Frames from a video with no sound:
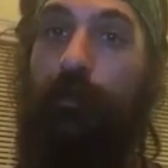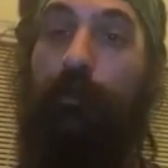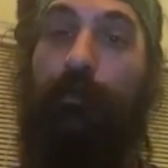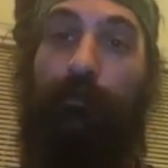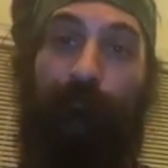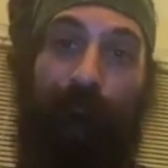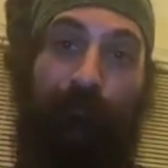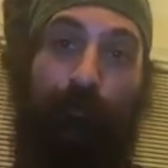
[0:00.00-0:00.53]

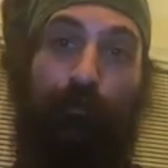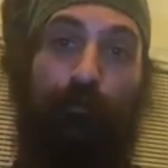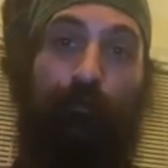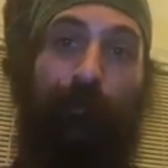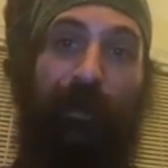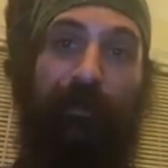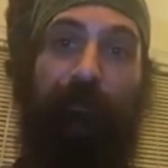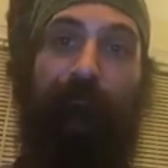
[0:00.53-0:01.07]
You're fueled
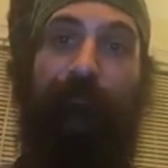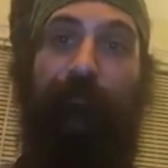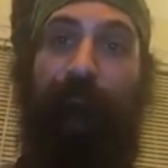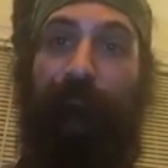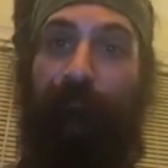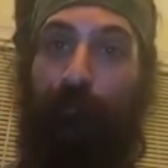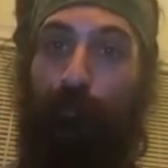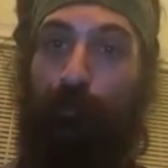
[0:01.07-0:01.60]
by different
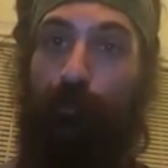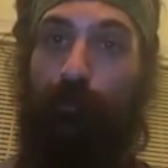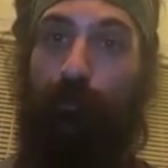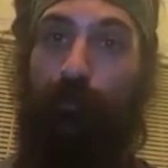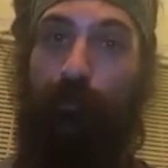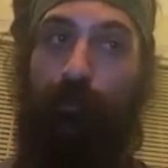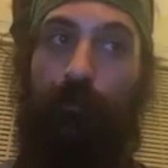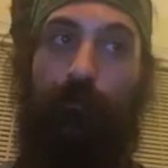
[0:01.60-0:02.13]
food,
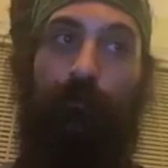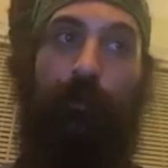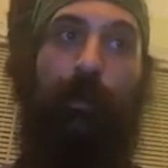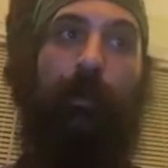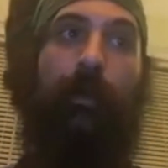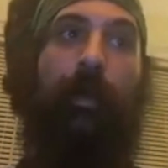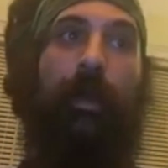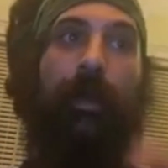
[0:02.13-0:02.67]

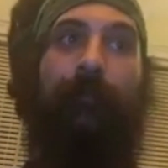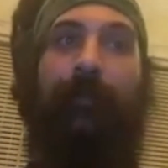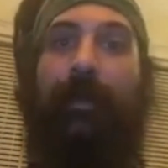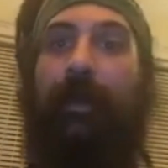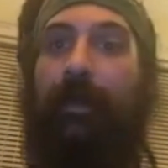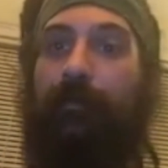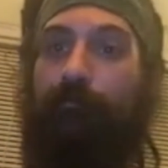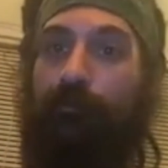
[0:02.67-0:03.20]
right? And that
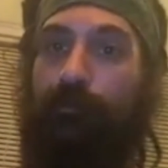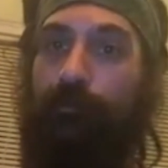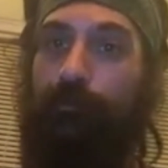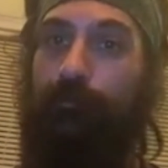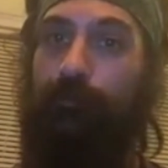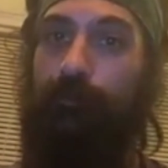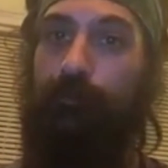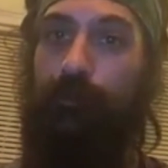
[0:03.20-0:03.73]
animal
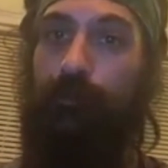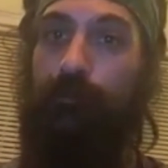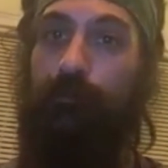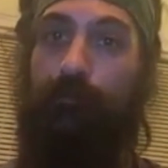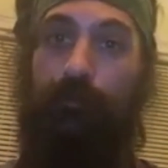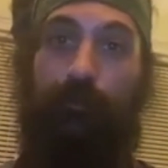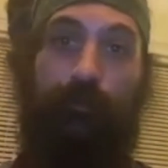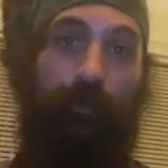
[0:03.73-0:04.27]
is also
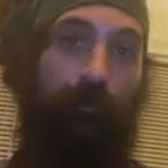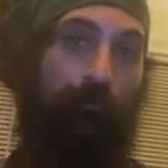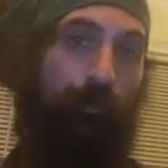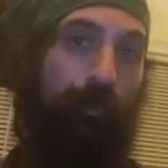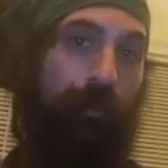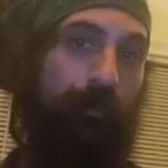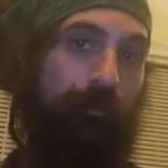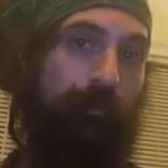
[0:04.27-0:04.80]
in the same
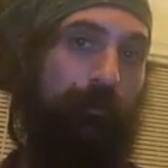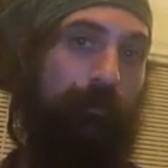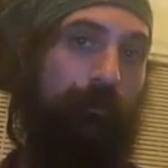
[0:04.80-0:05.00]
place.